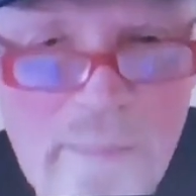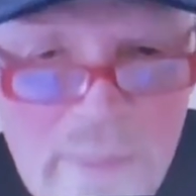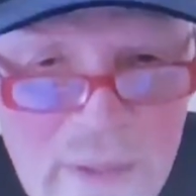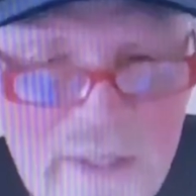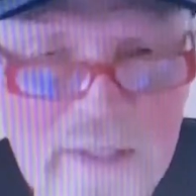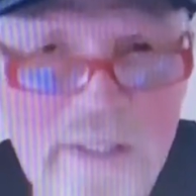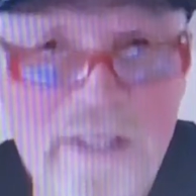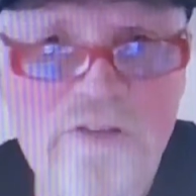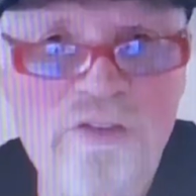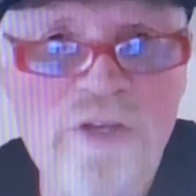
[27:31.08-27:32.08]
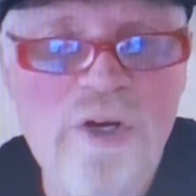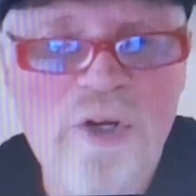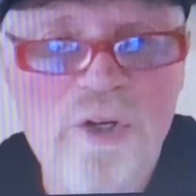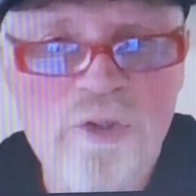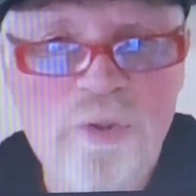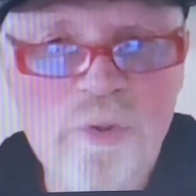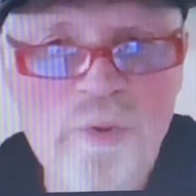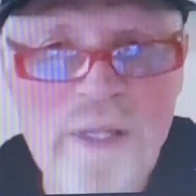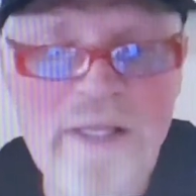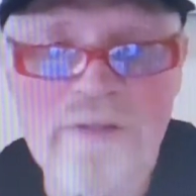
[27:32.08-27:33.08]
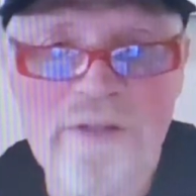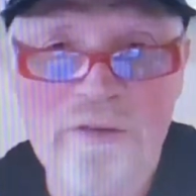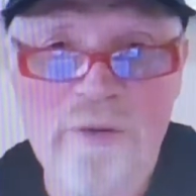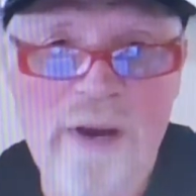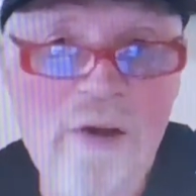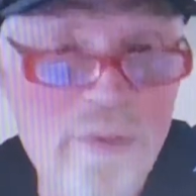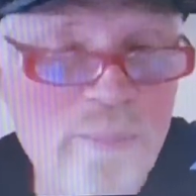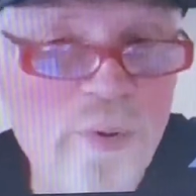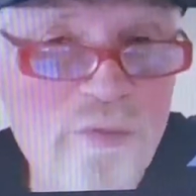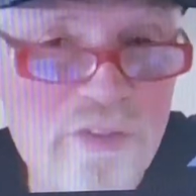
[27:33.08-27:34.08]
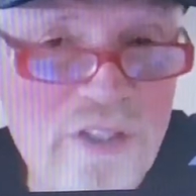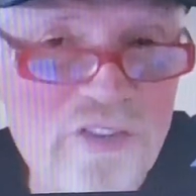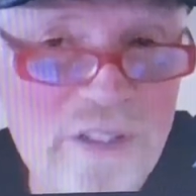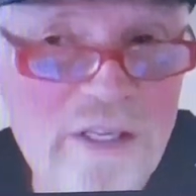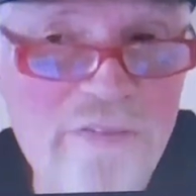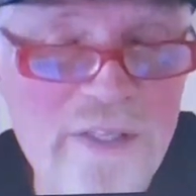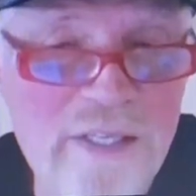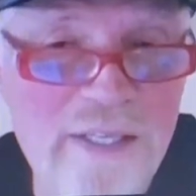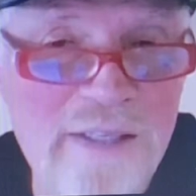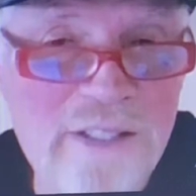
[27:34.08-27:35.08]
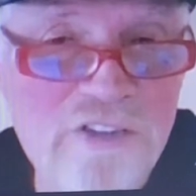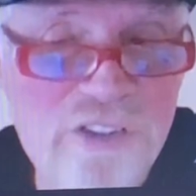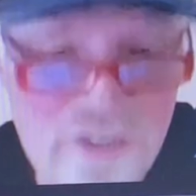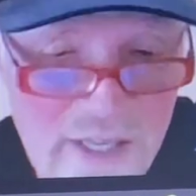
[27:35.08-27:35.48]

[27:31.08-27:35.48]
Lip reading: abilities to, their health improves significantly. Let's just